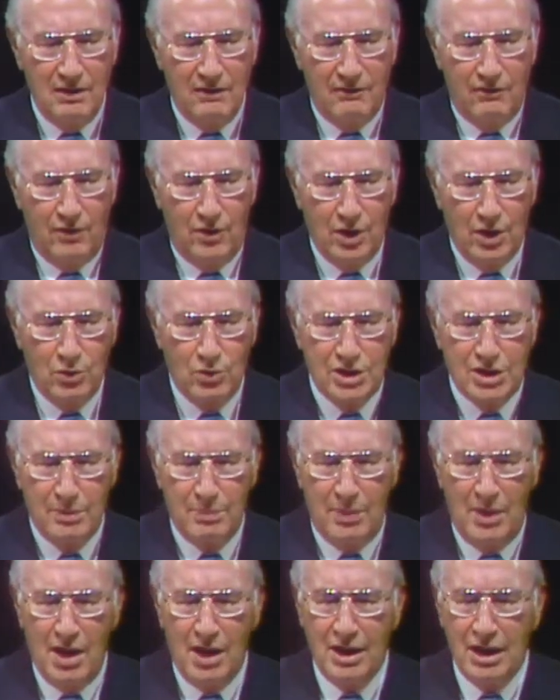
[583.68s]
For it was
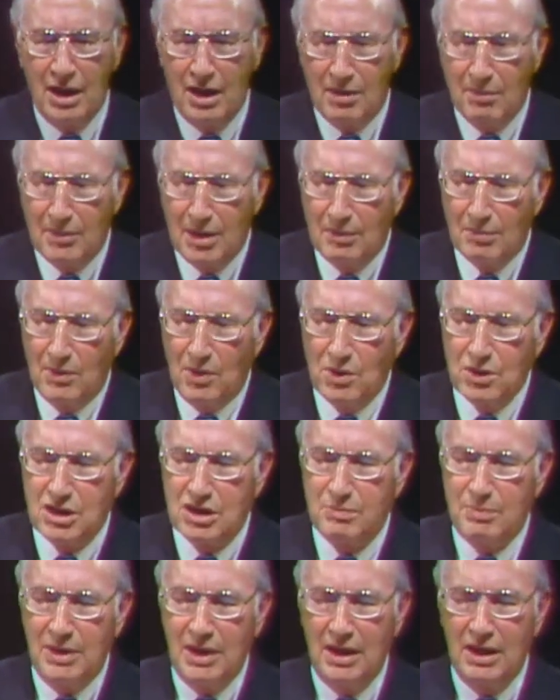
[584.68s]
upon him, and
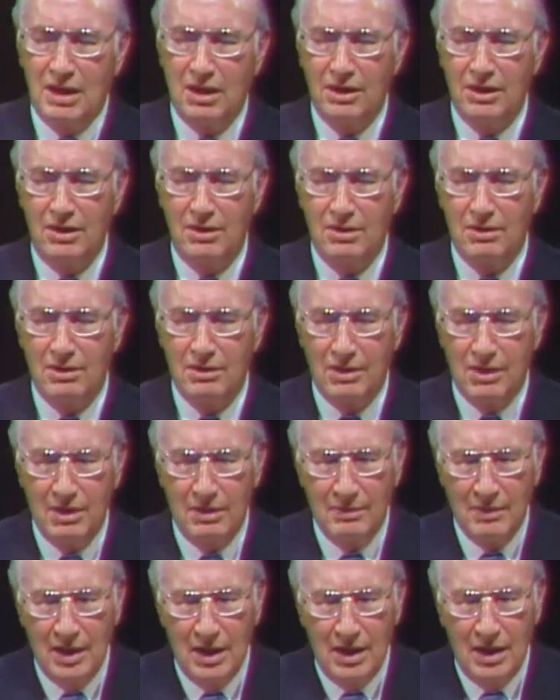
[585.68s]
Moses beheld the earth,
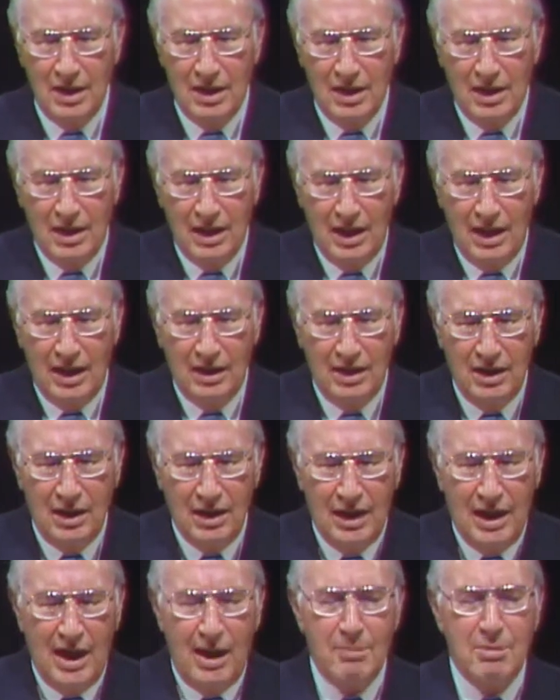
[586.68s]
and the
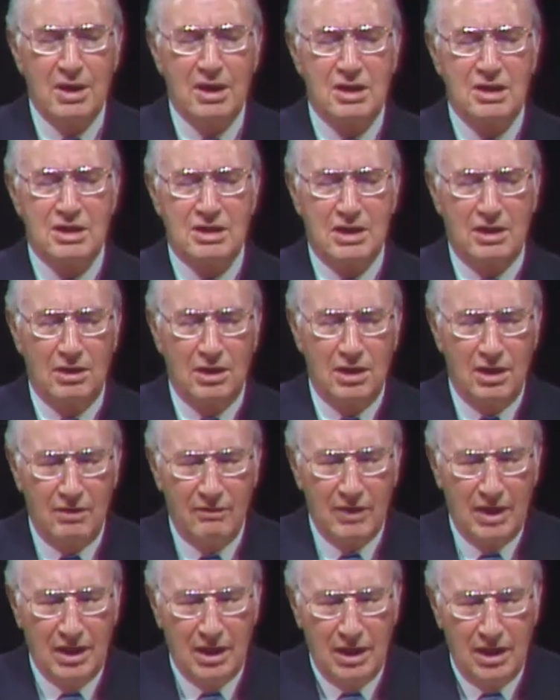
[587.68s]
inhabitants
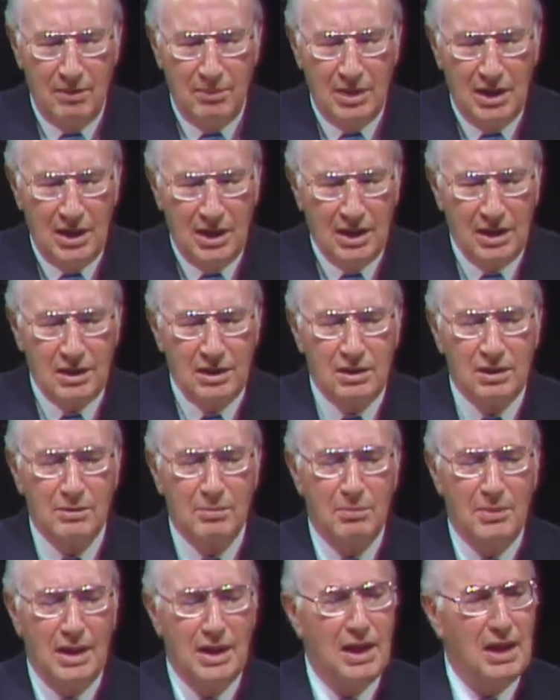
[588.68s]
thereof, and he beheld
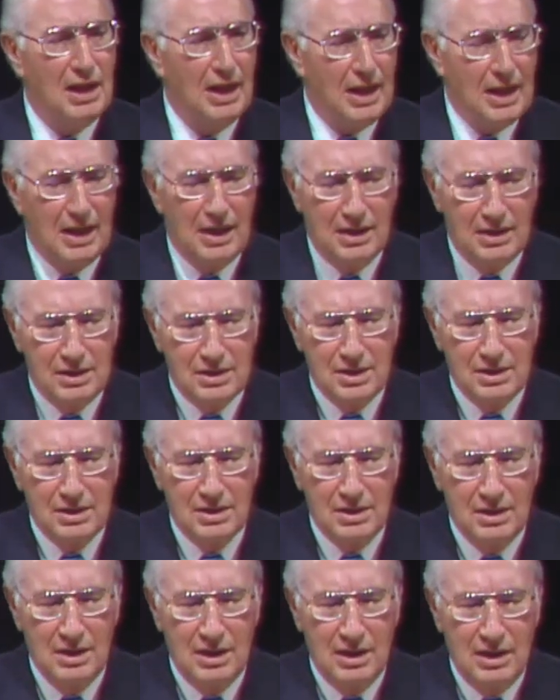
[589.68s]
many lands.
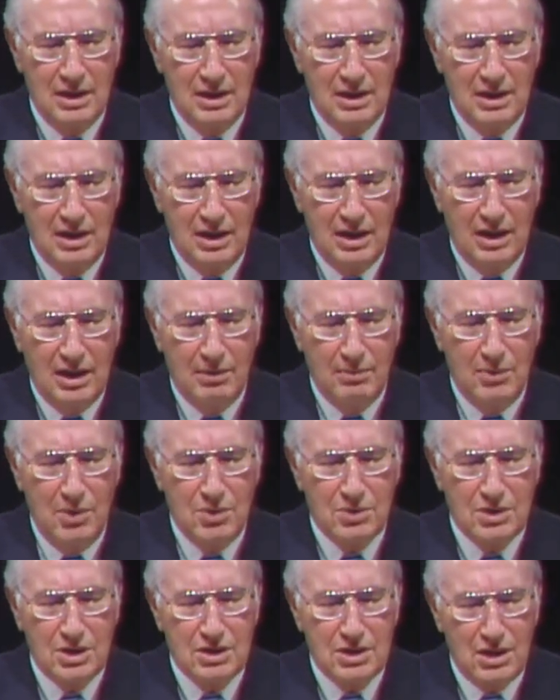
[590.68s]
And
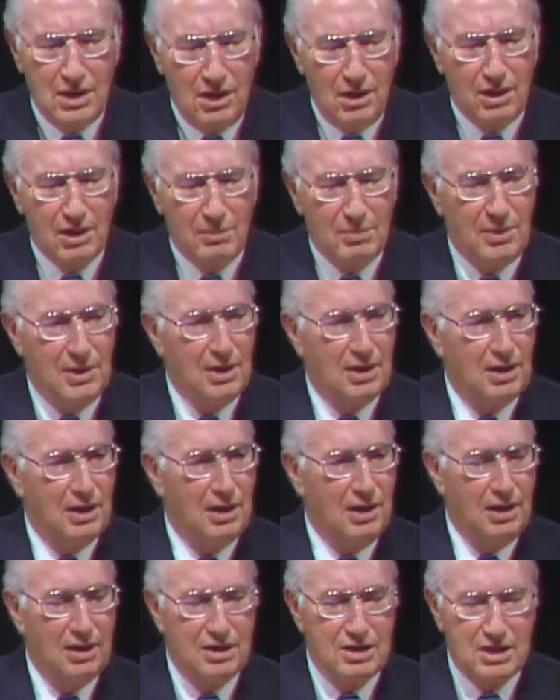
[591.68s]
Moses called upon
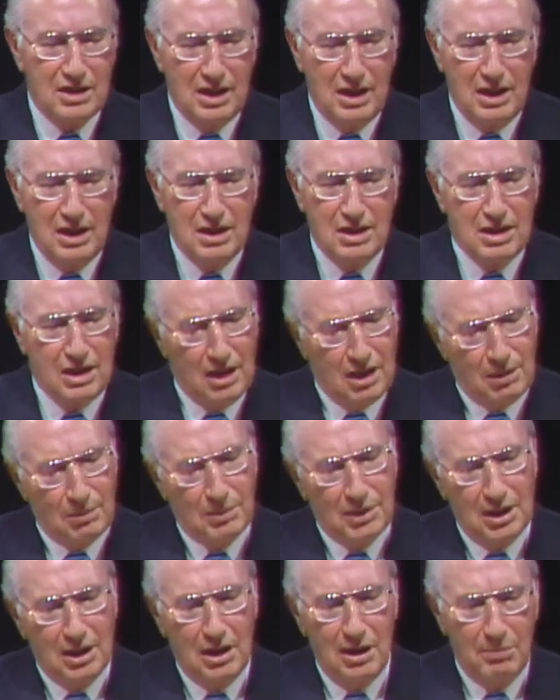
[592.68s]
God, saying, "Tell
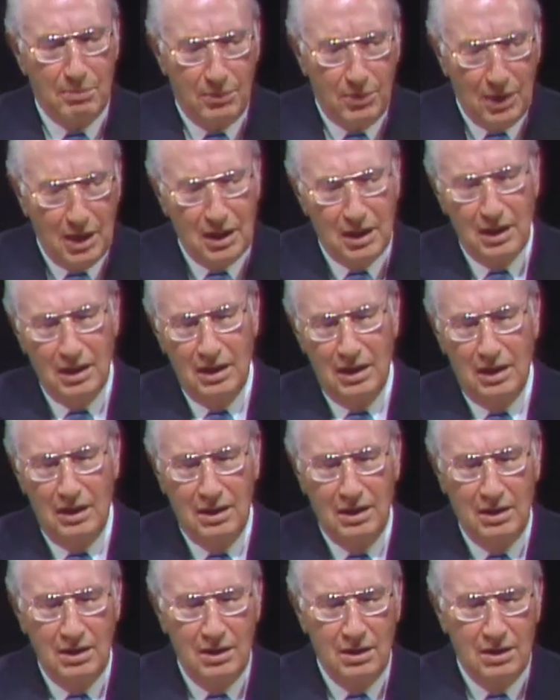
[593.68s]
me, I pray thee,
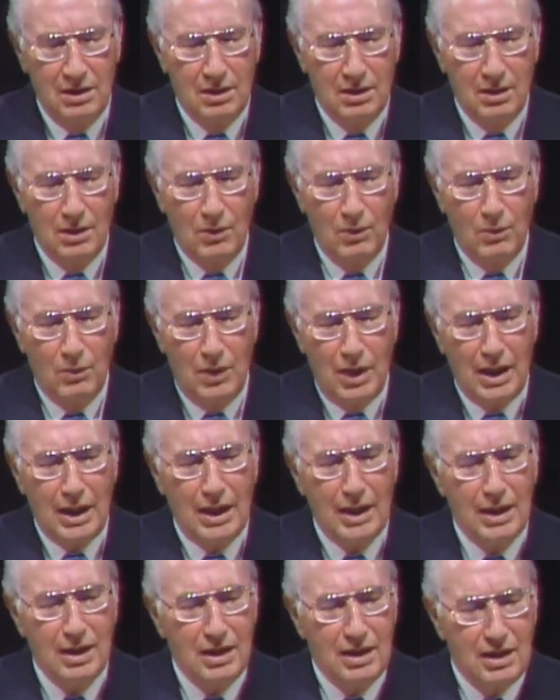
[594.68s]

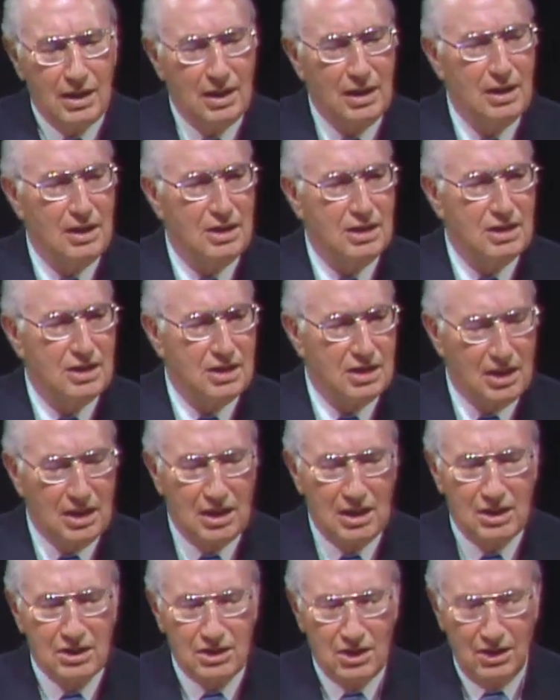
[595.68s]
why these
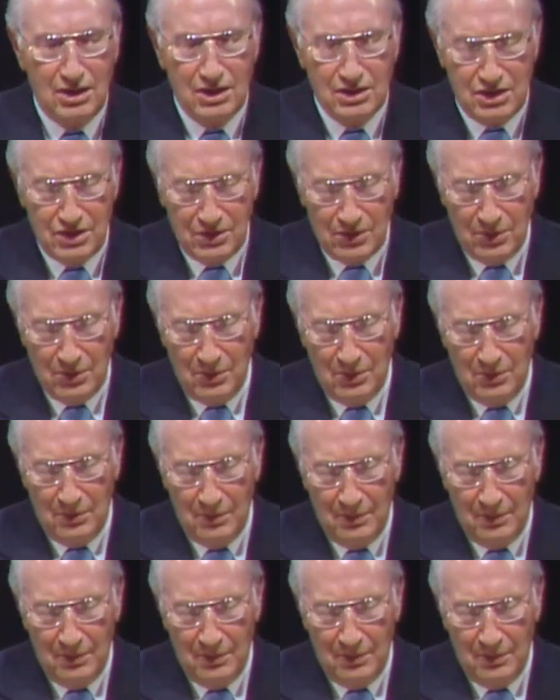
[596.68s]
things are so,